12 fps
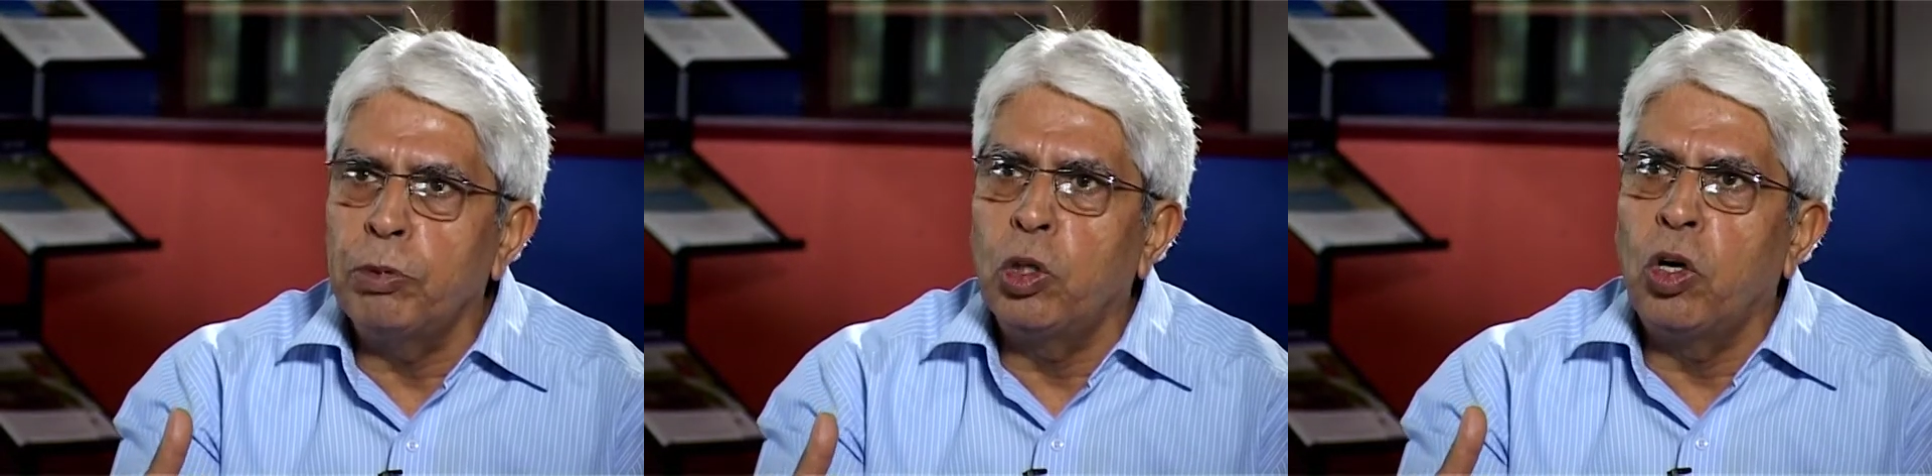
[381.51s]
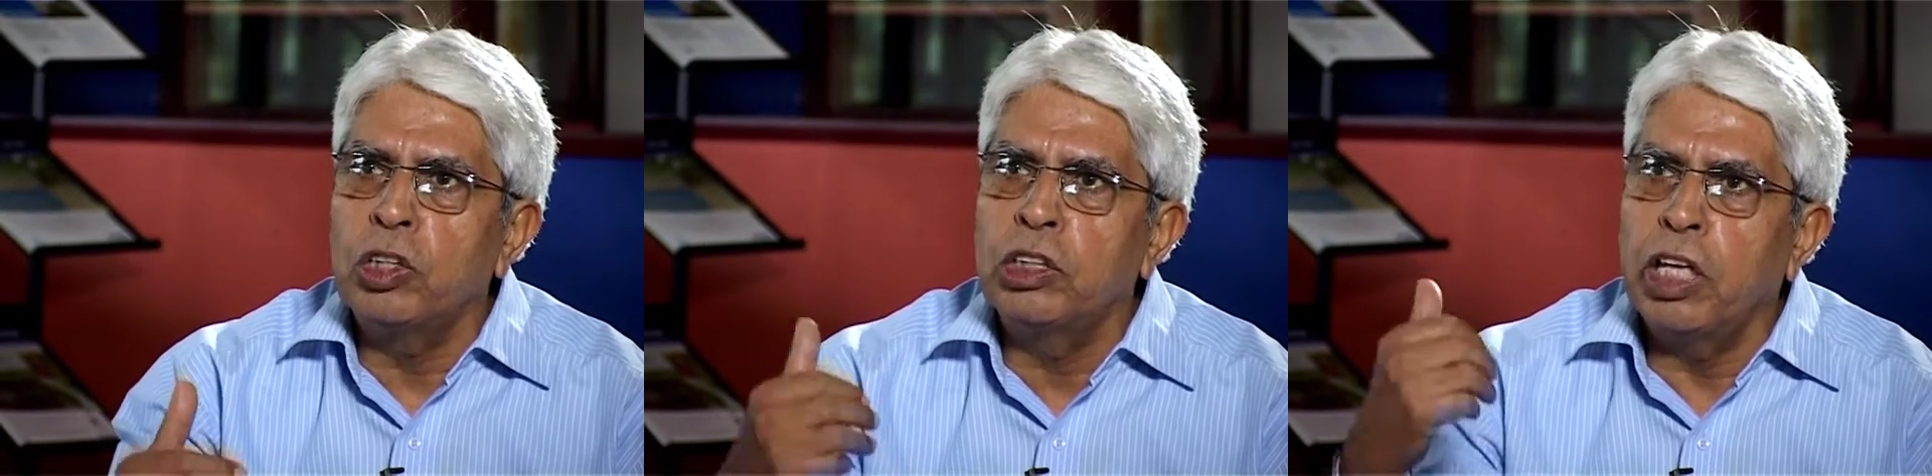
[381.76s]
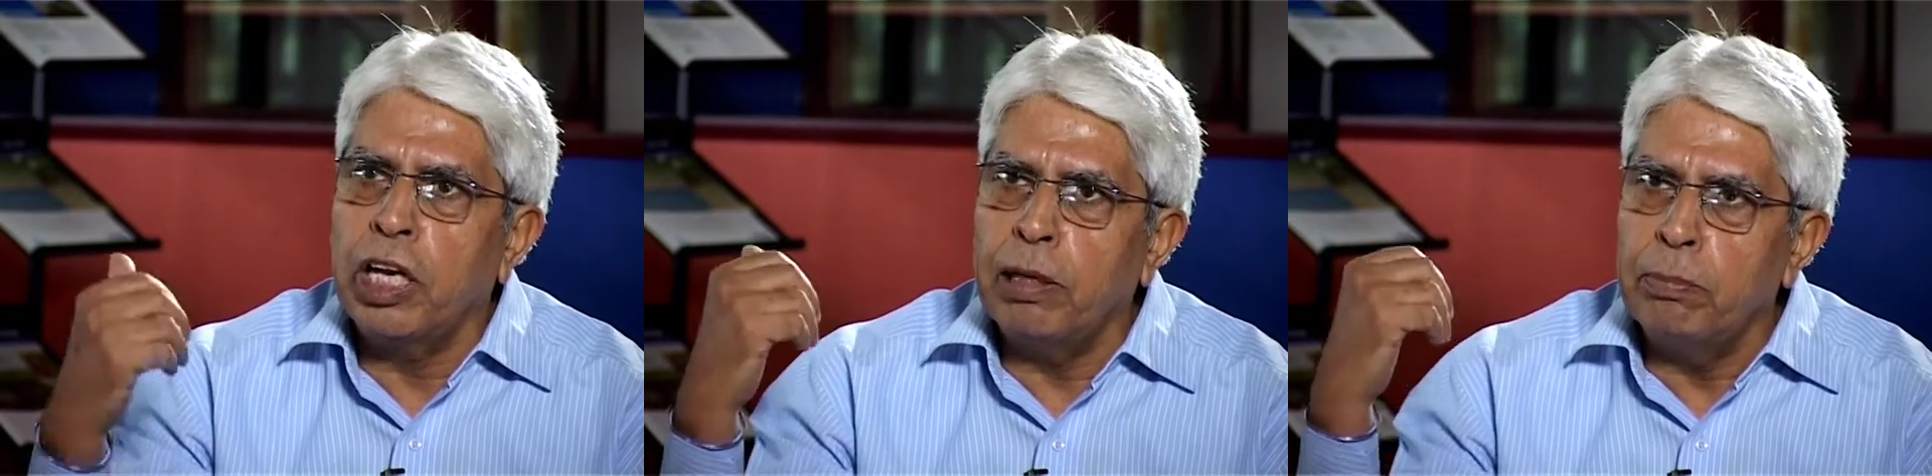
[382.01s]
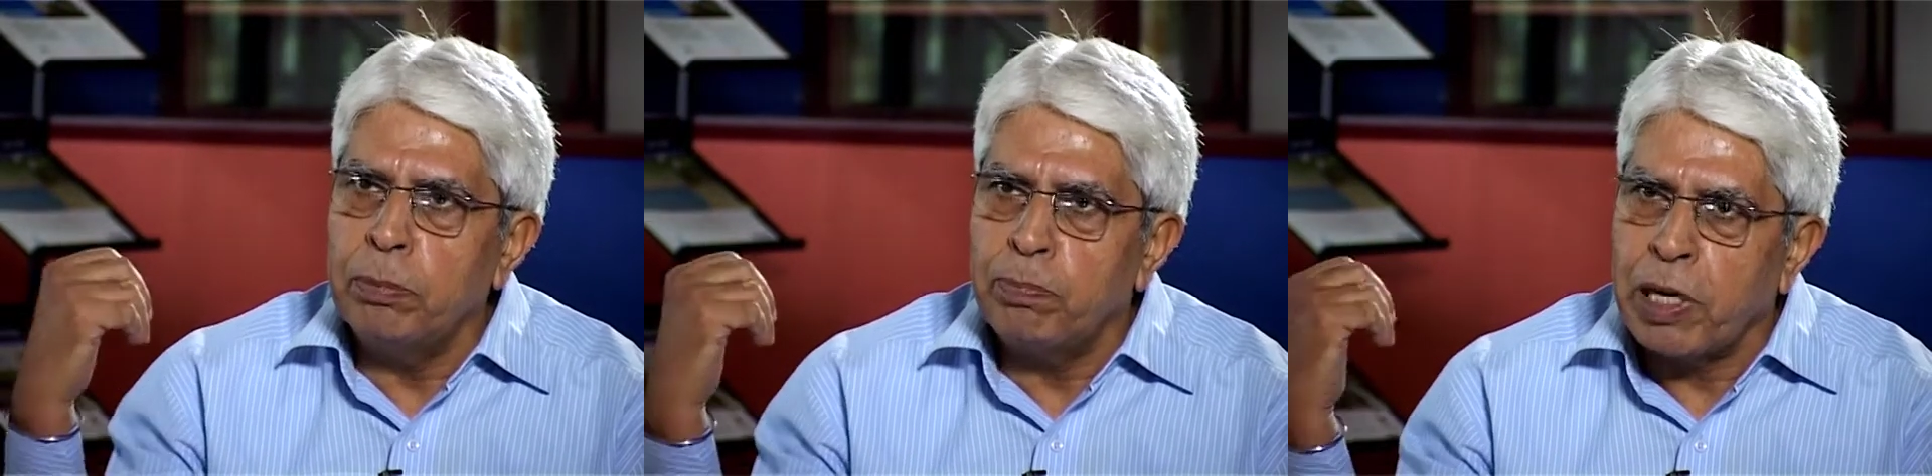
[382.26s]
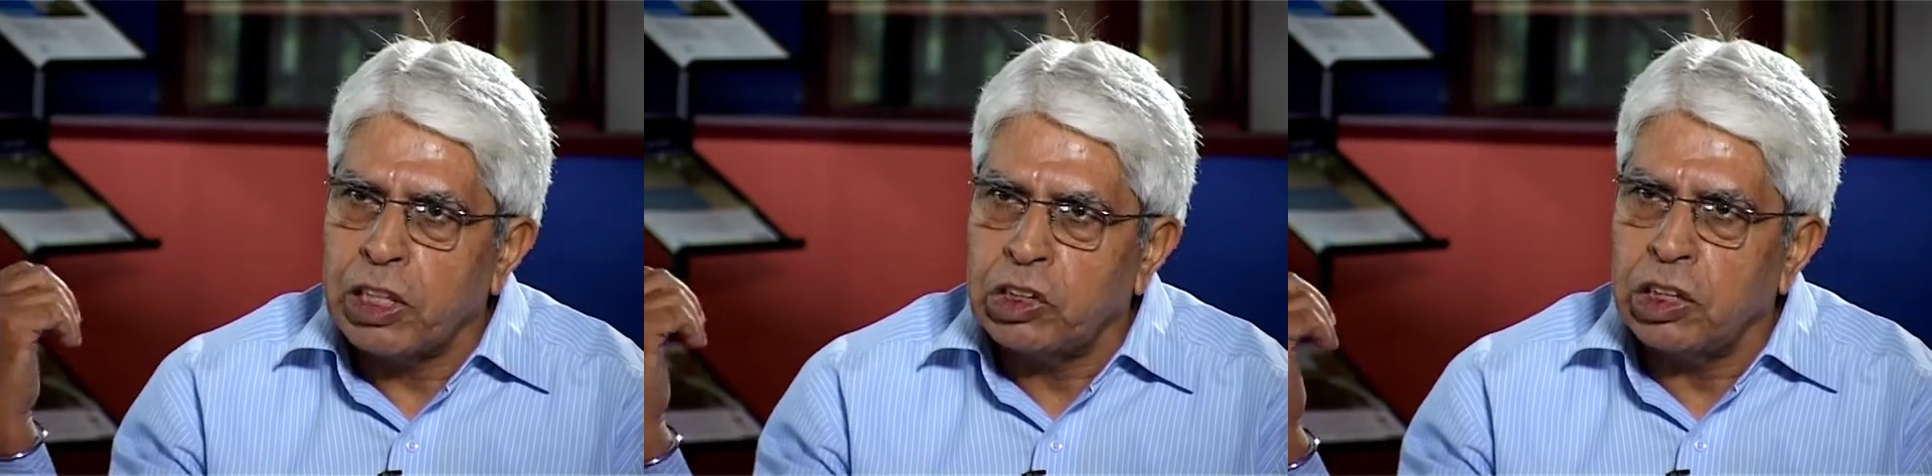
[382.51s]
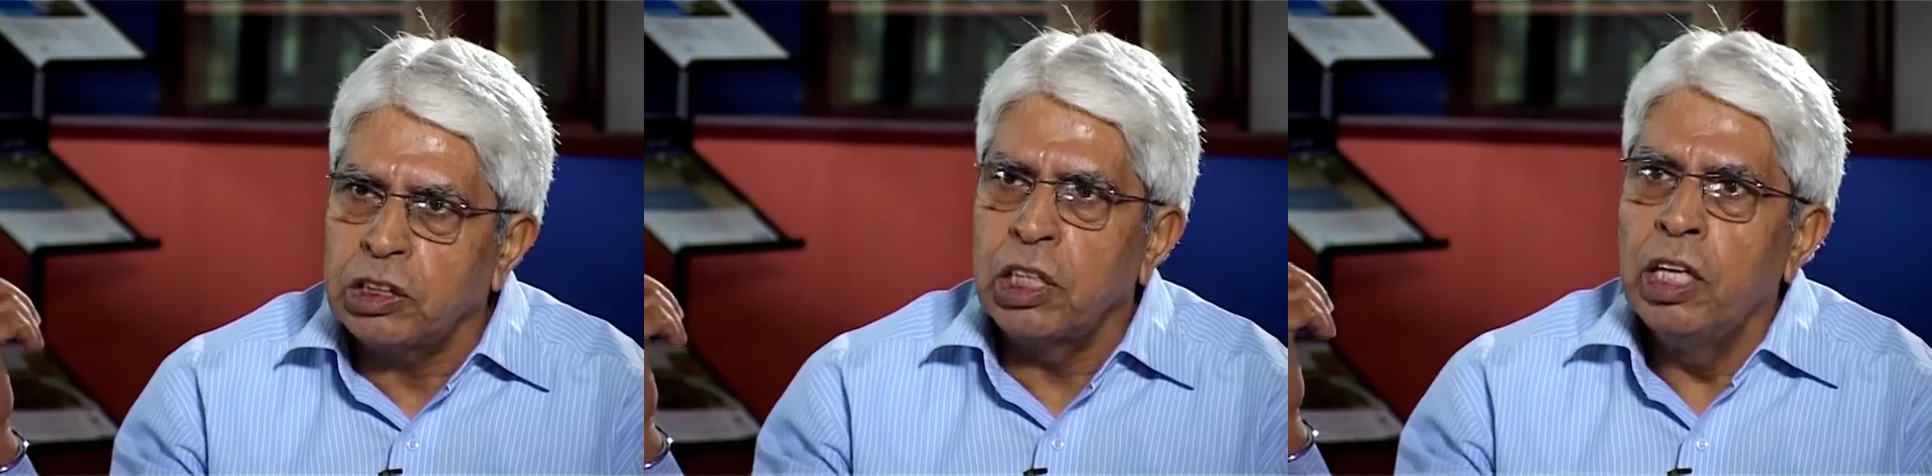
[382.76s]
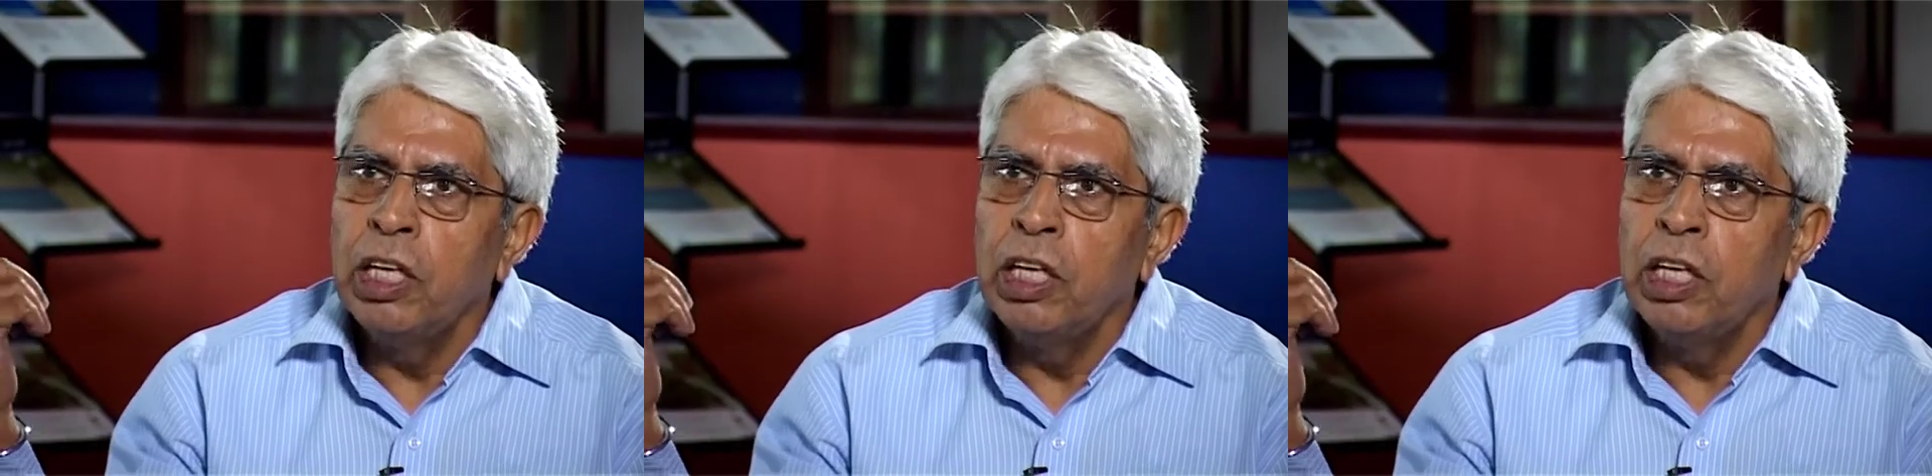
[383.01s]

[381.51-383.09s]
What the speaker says: because there have been pressures